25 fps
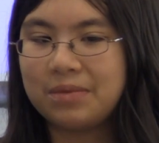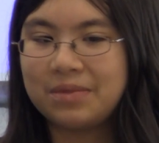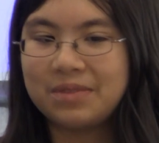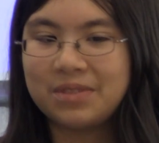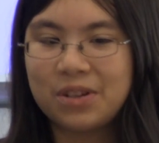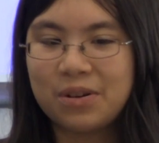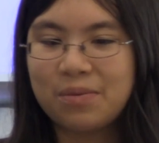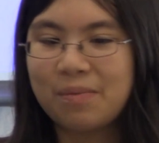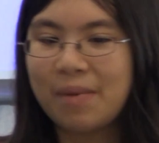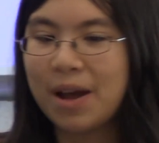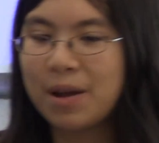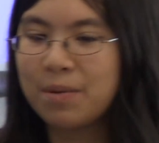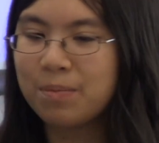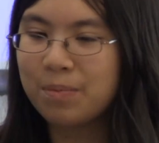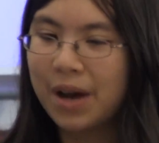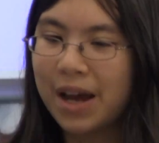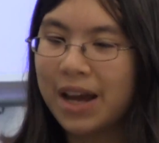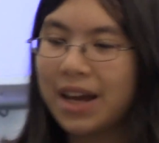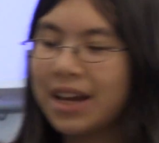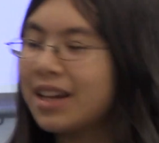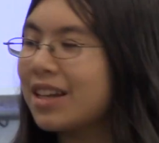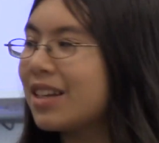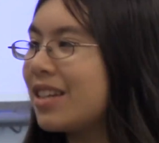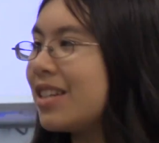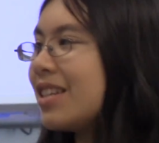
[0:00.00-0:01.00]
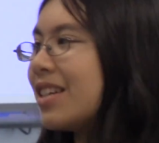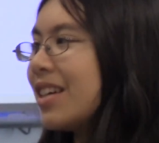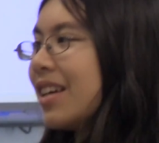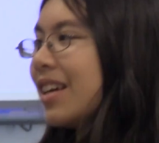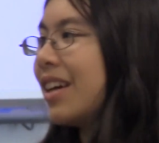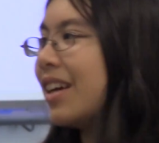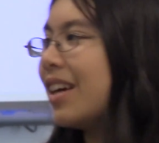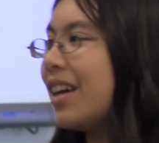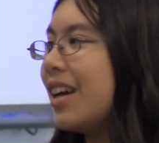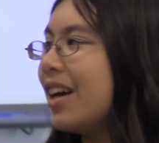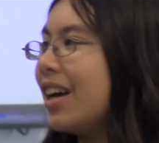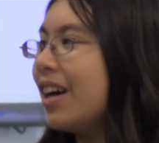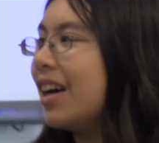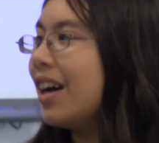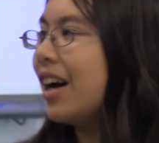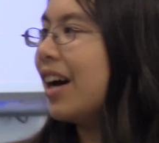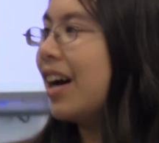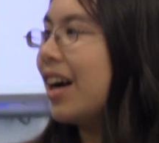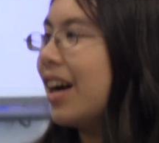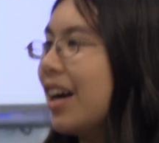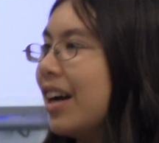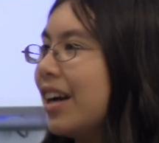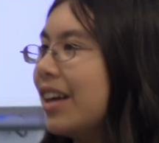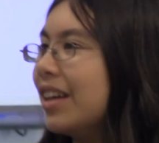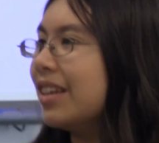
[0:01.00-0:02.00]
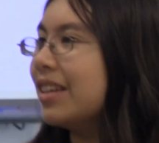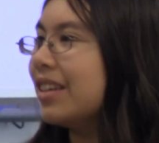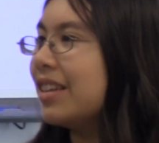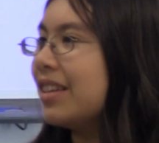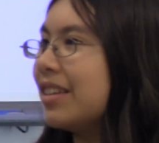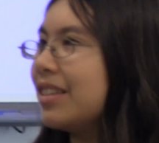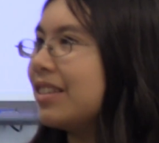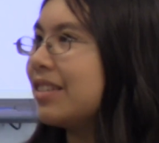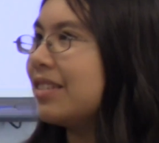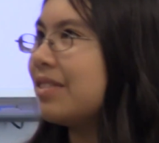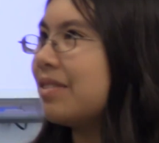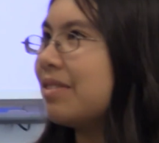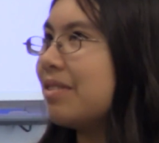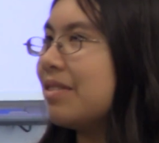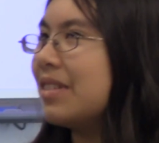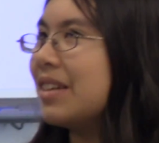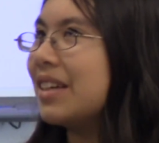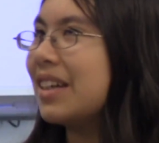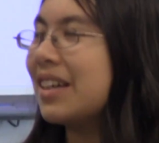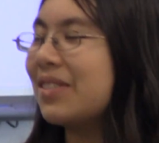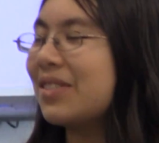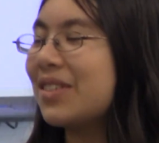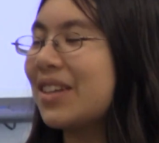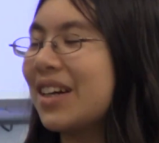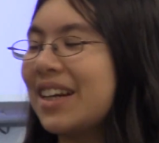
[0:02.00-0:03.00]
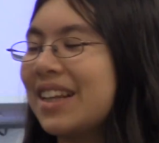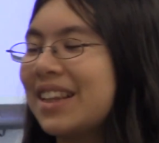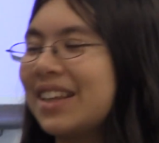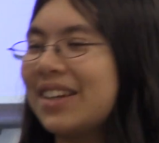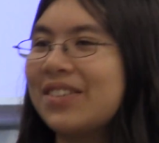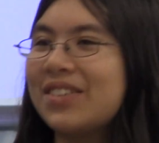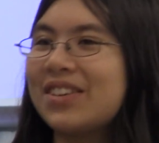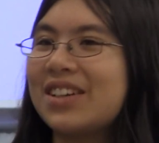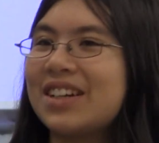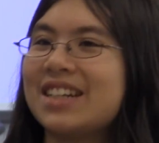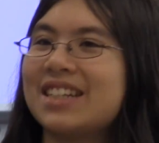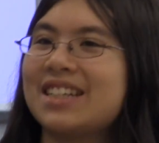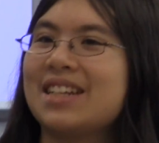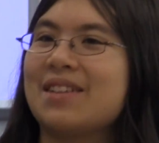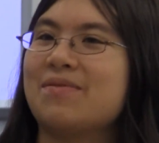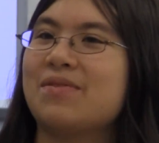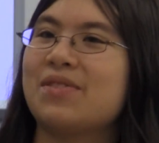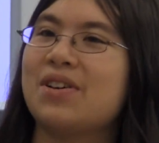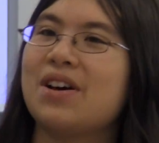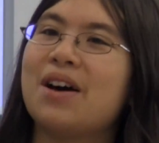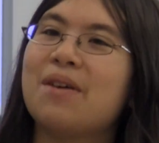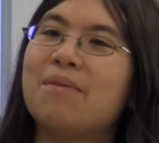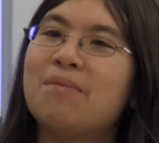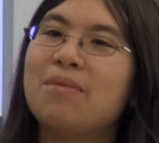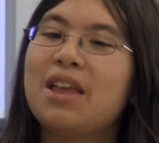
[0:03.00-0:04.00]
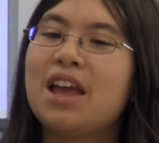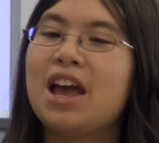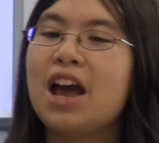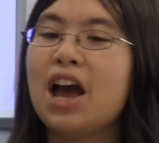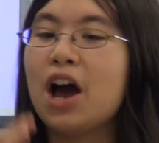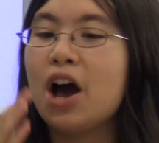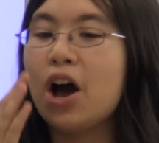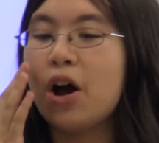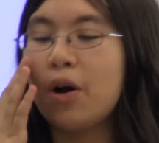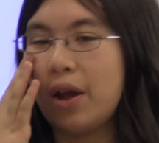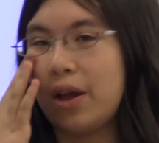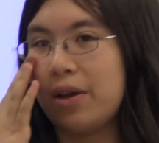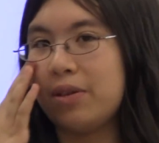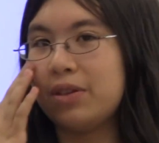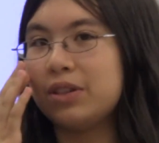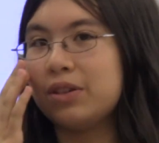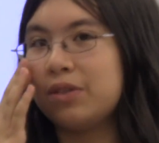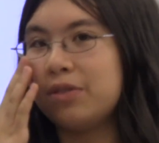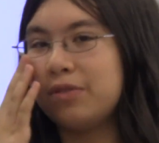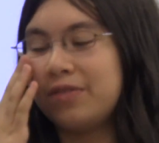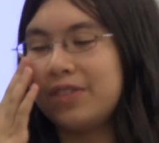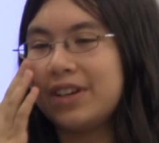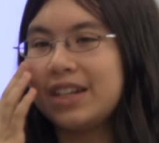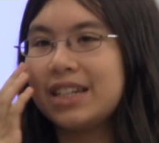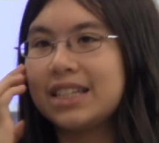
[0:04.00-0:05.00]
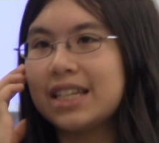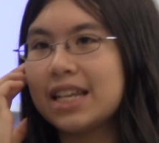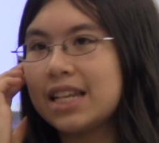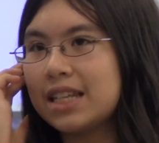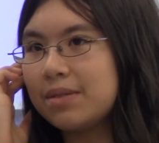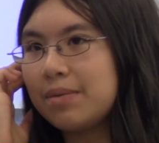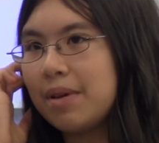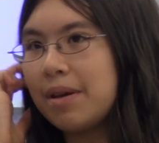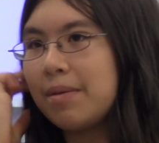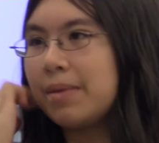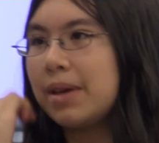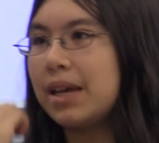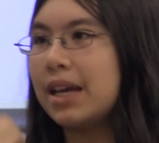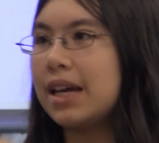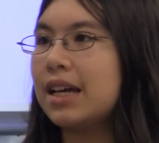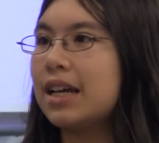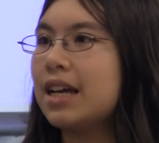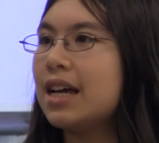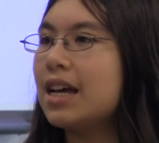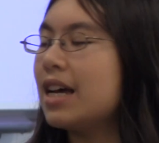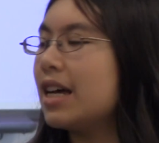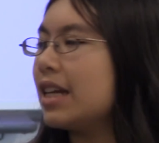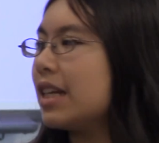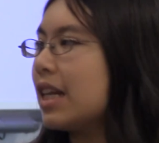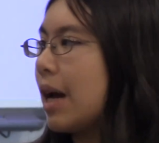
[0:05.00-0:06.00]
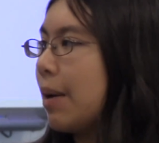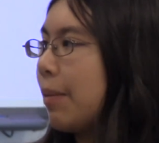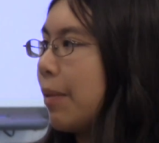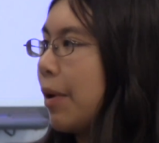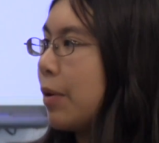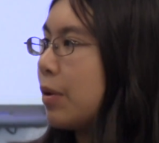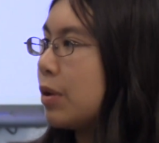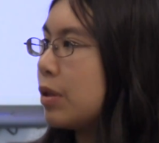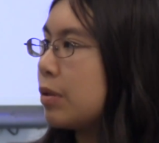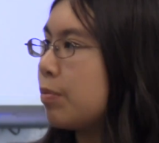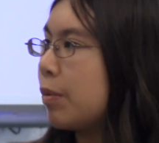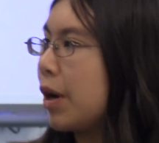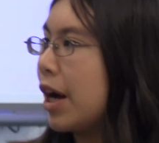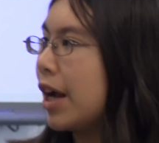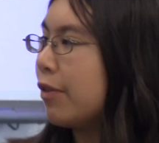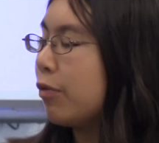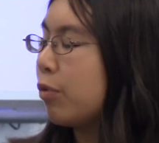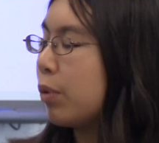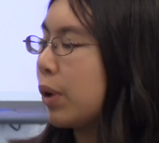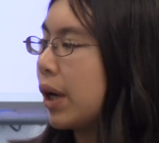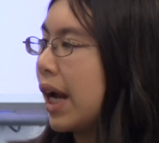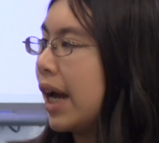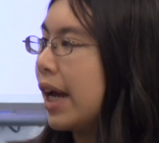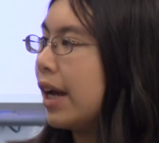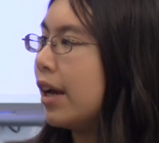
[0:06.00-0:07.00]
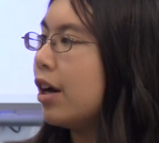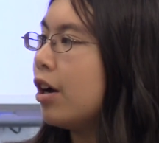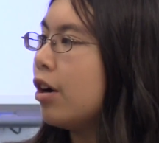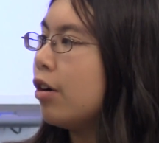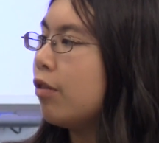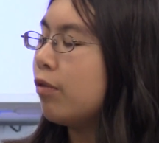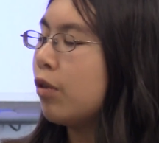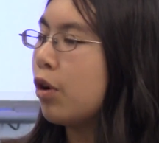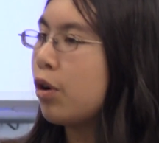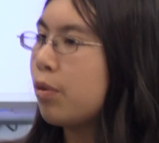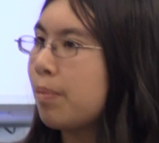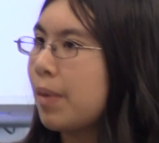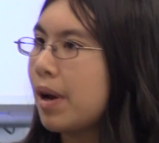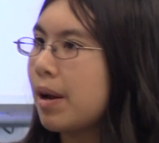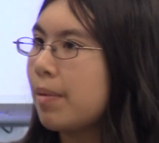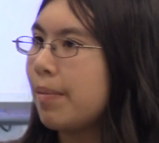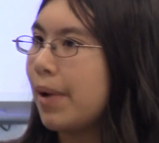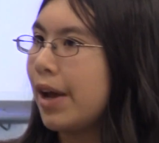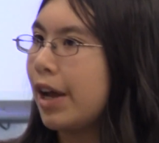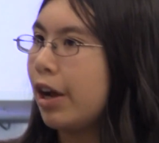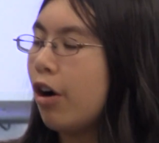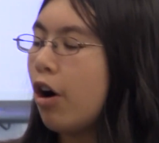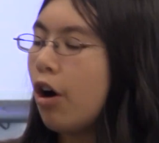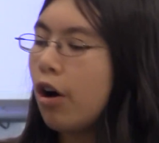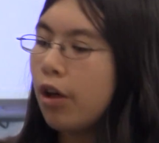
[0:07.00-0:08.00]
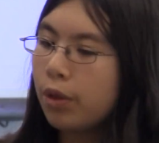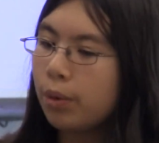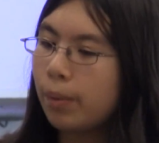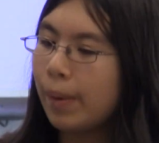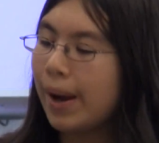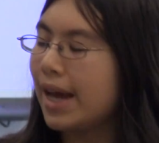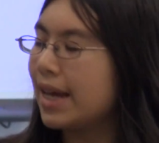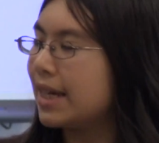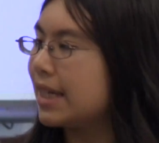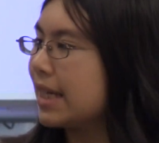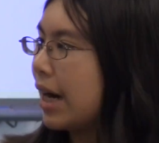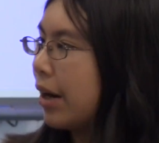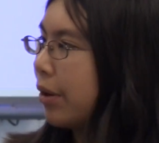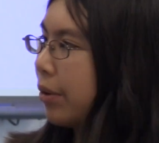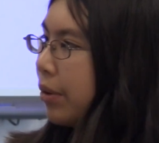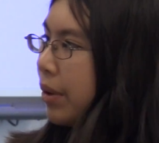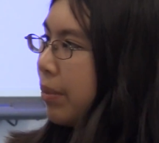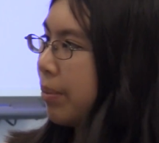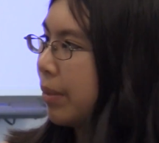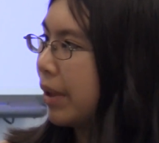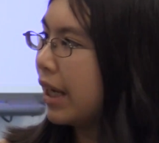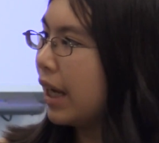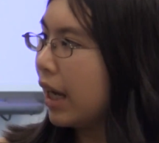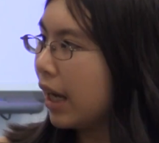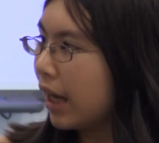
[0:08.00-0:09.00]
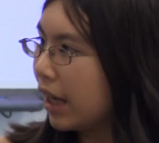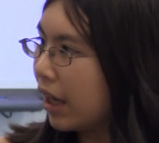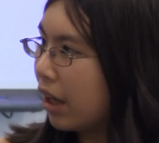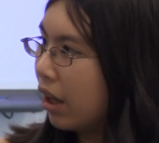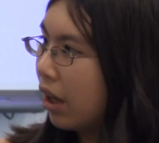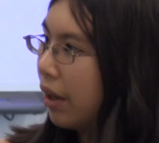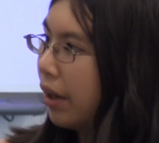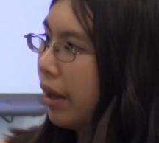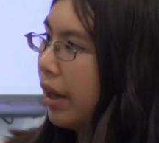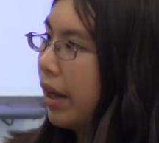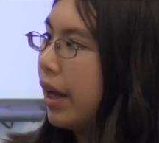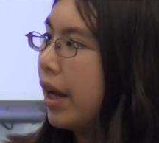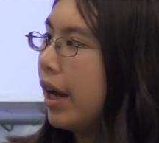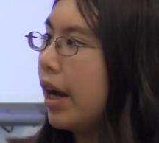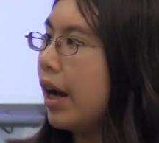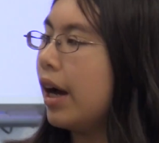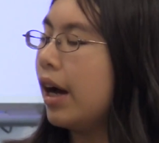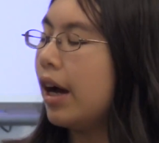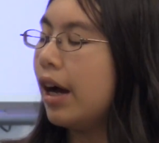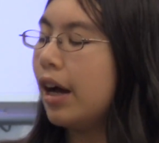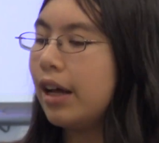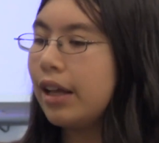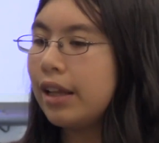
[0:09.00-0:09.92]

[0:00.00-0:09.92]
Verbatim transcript: took my bike to uh, I'm trying to be a good example. Um, okay, so for instance, maybe at the time I was brave when I rode my bike all the way down a big hill. Uh,